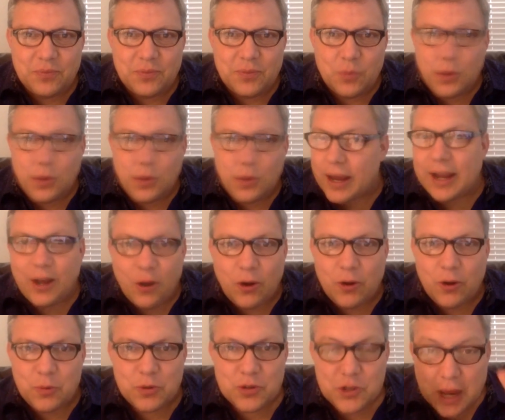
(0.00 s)
What kind of
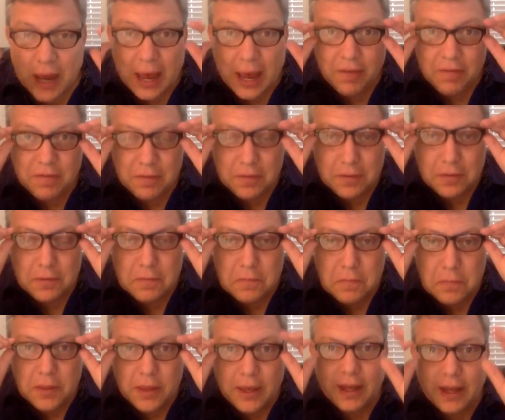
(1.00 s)
garden would you have?
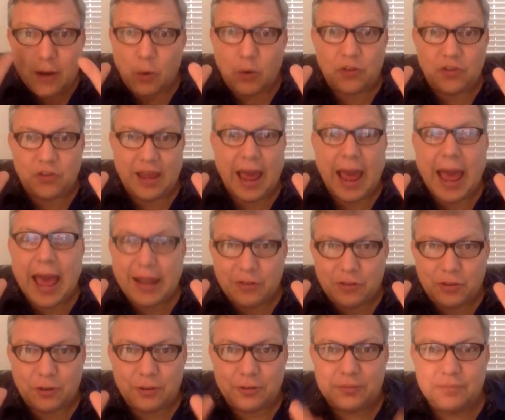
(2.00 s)
And of course, the
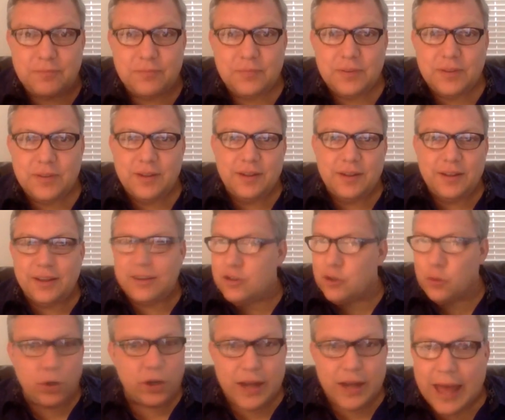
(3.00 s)
answer is
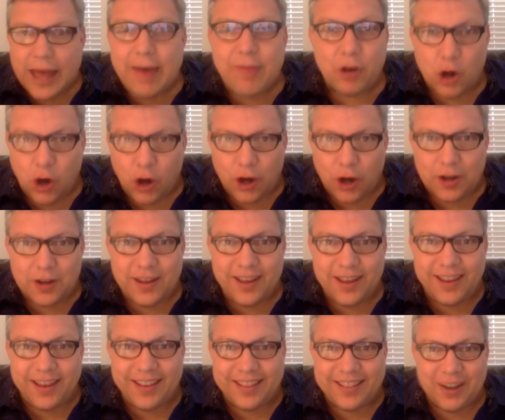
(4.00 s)
you wouldn't have a garden.
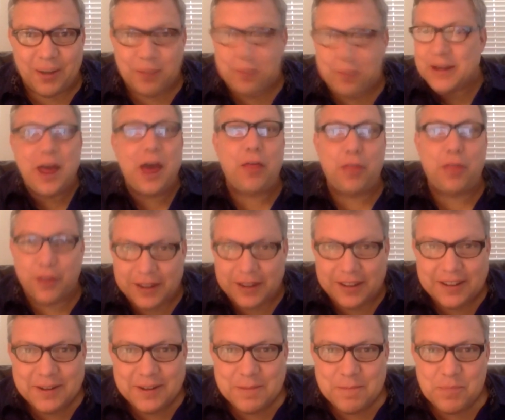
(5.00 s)
There'd be nothing.
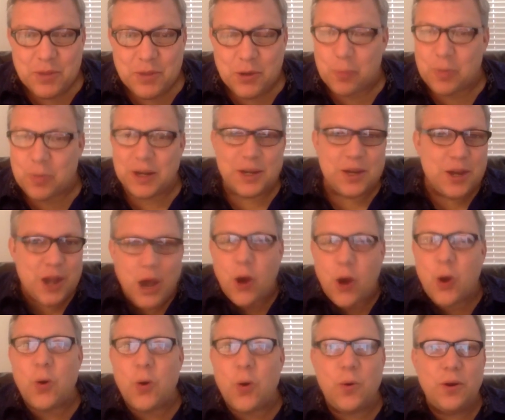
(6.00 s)
There'd be
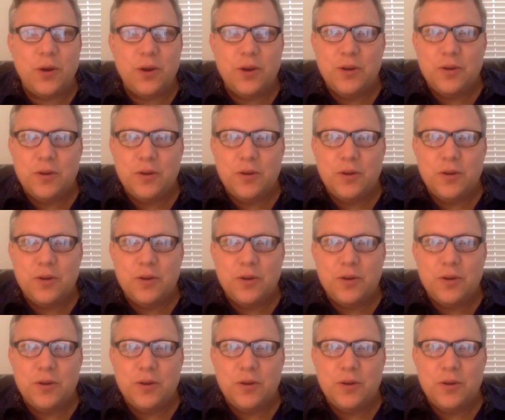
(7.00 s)
nothing